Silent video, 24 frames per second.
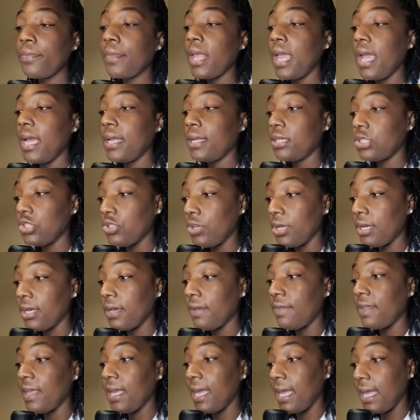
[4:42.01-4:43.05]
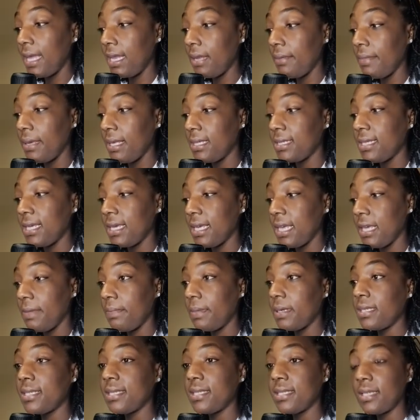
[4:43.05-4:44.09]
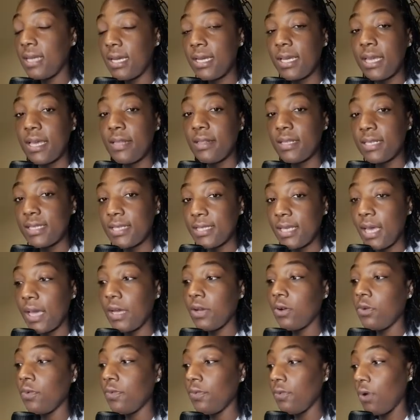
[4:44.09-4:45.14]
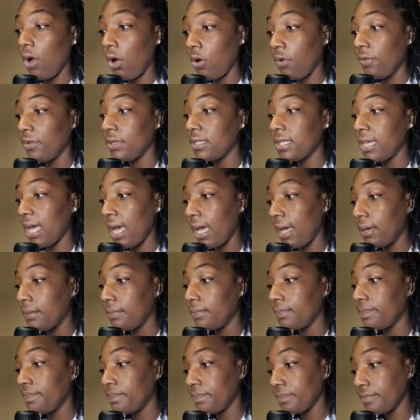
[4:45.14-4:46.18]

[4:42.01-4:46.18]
and a trick of the enemy to keep us stuck in the cycle over time.